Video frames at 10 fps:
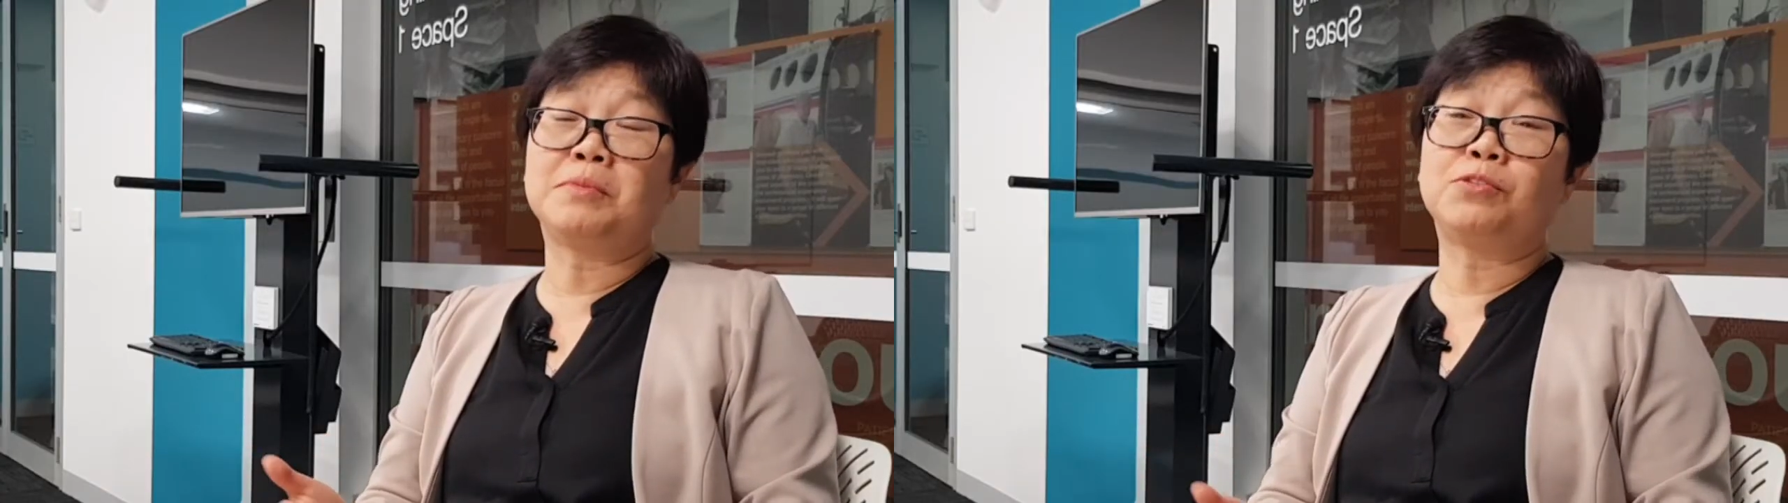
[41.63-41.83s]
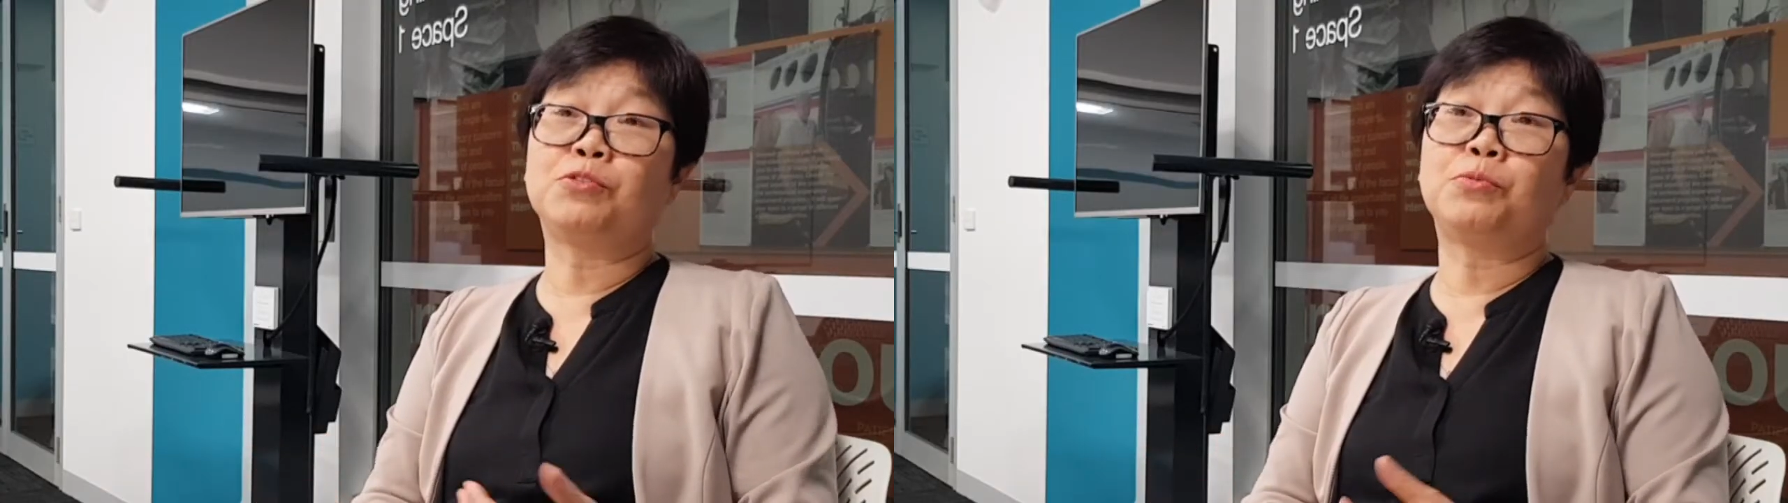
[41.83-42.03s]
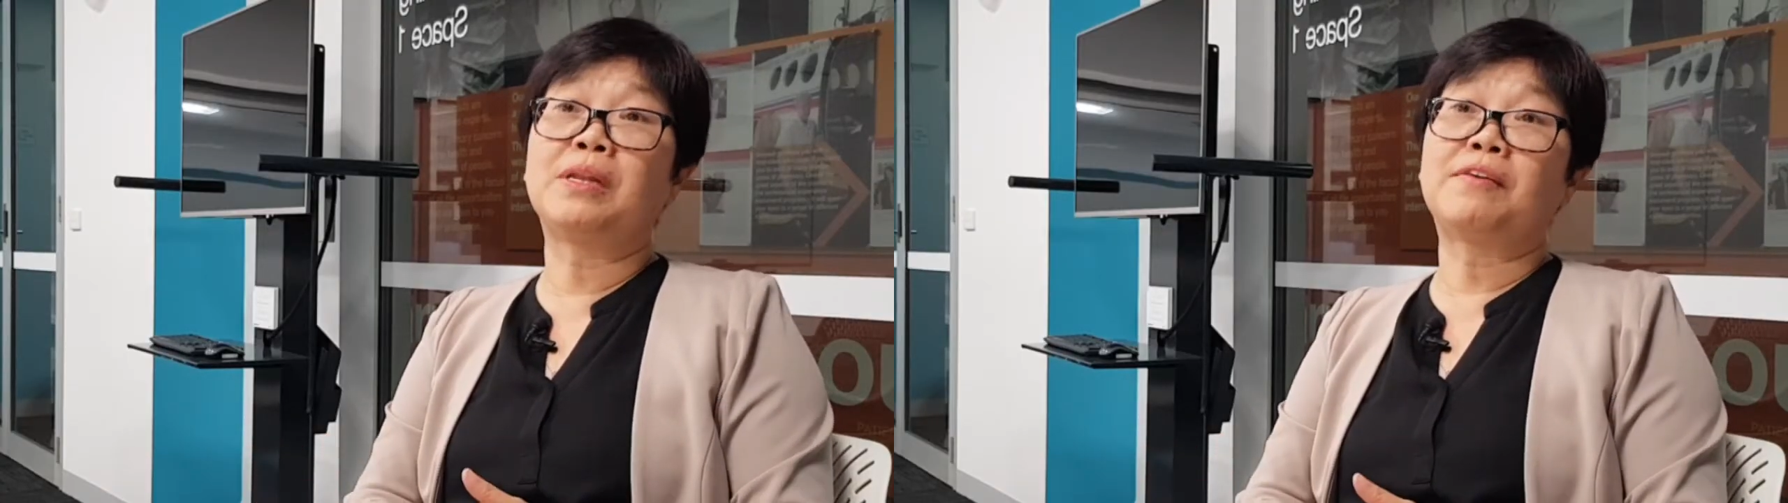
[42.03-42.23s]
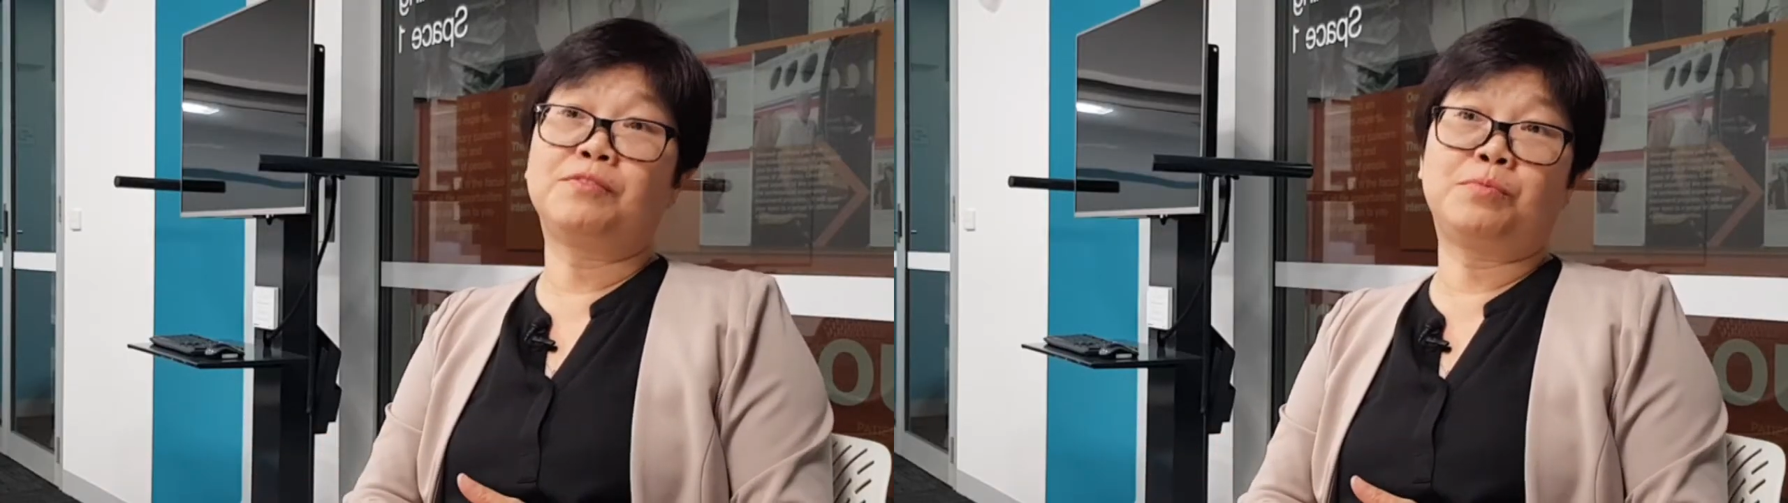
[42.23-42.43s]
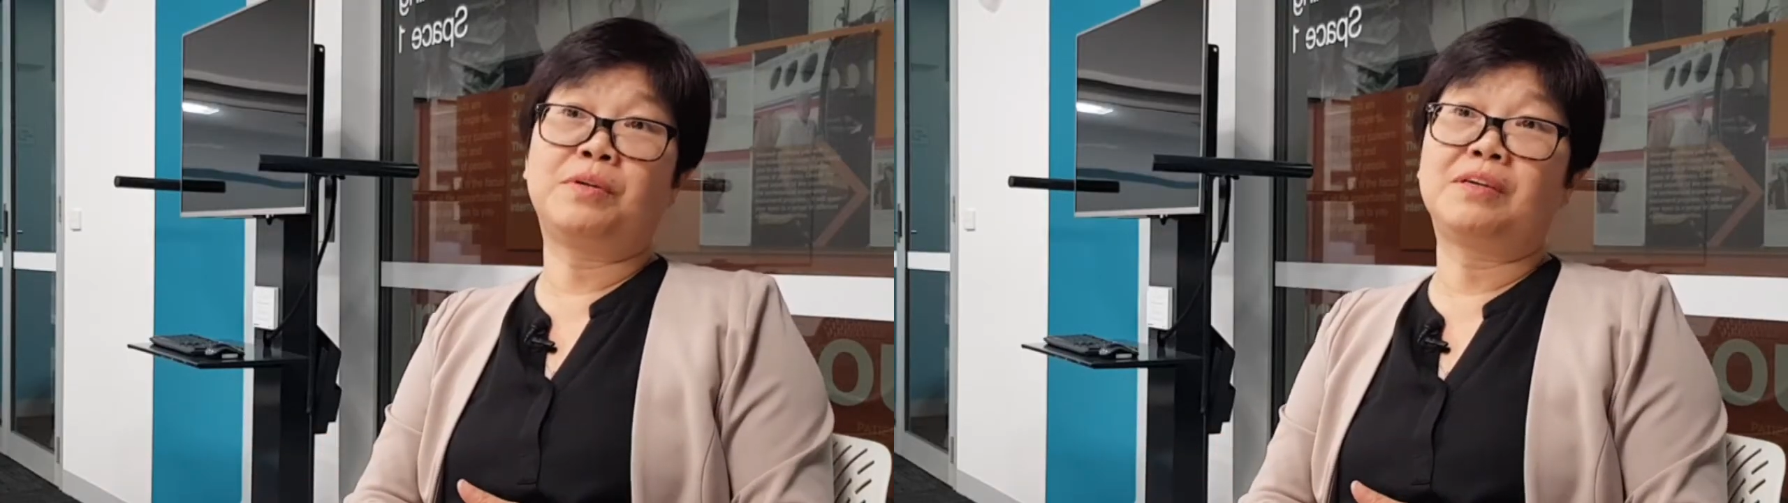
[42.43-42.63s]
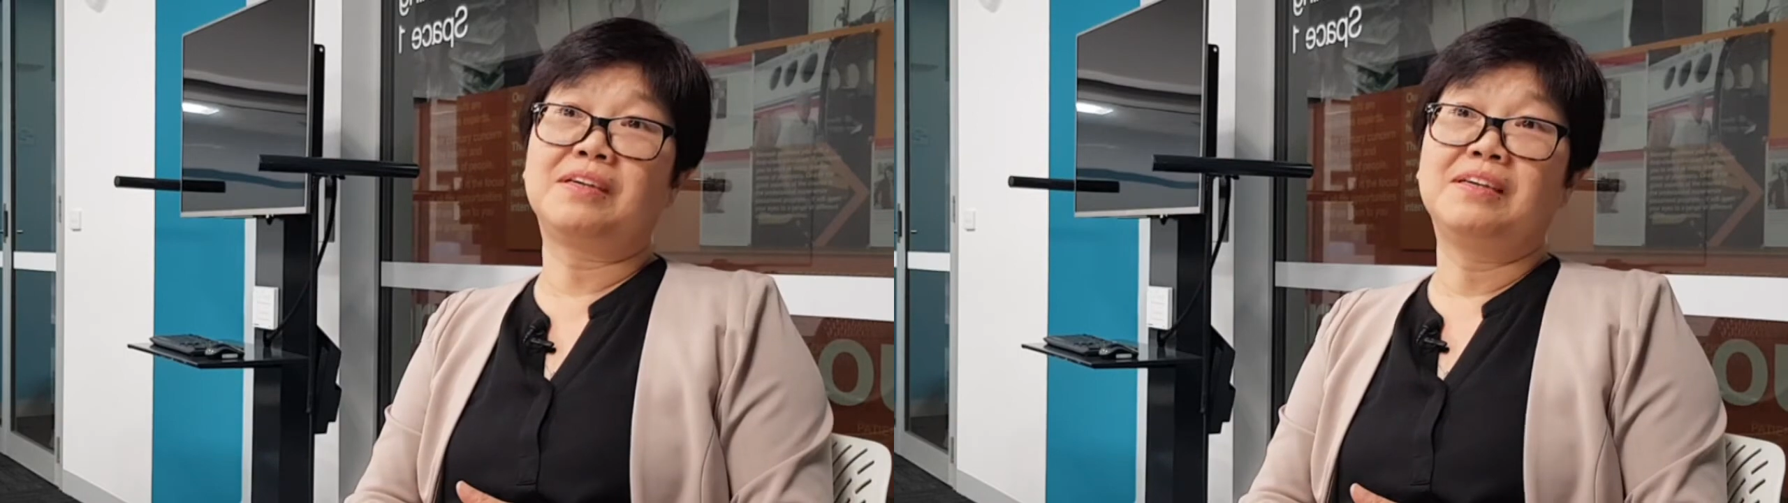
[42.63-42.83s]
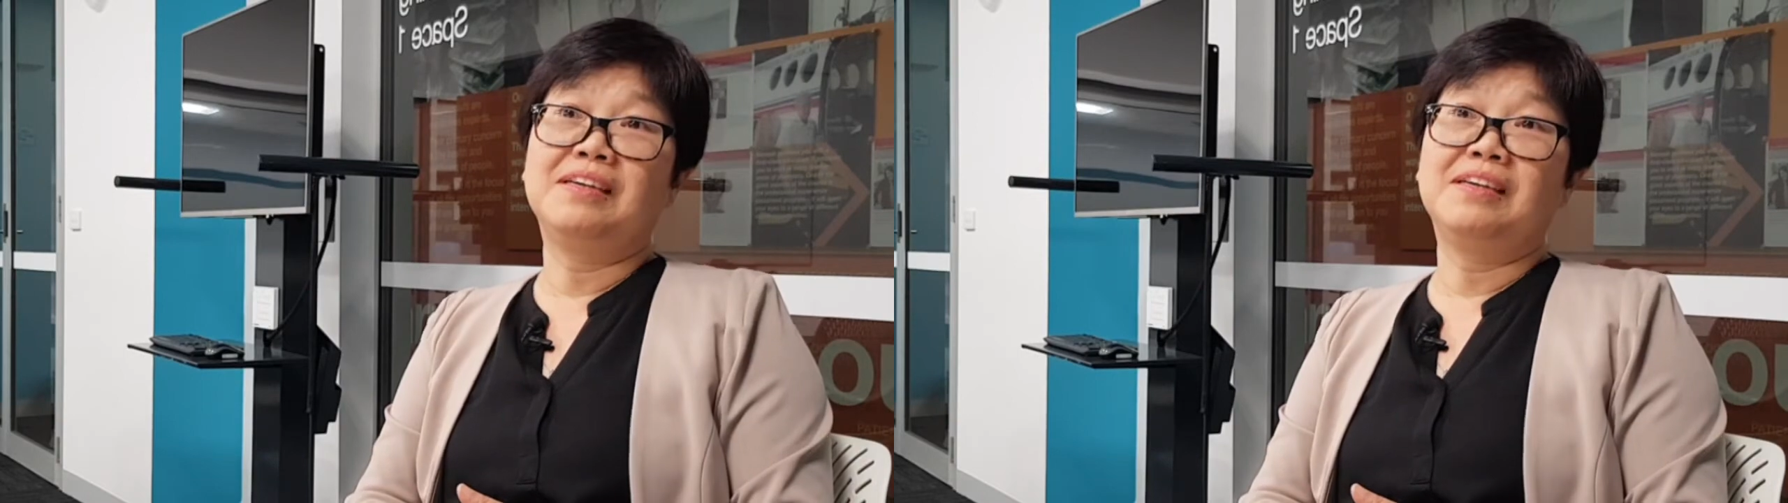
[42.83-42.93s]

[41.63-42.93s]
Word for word: me to do it after work.